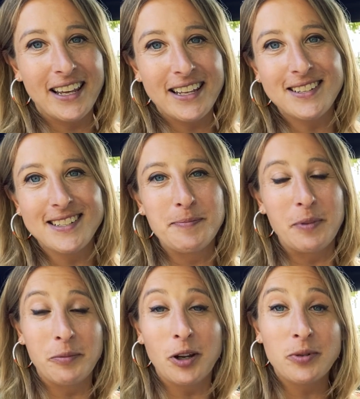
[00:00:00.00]
it uses
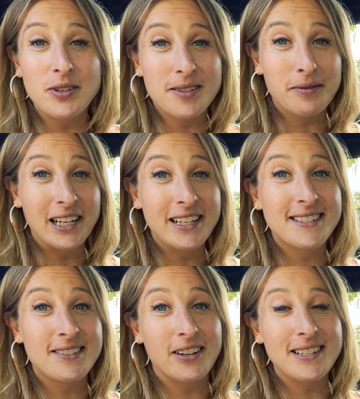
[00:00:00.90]
BMW's 3
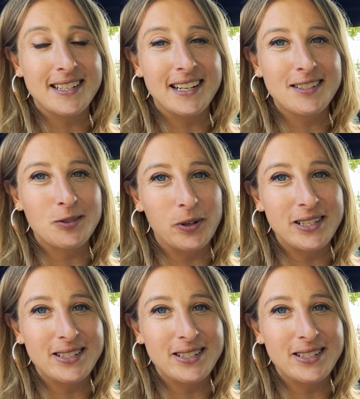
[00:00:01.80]
litre straight 6 twin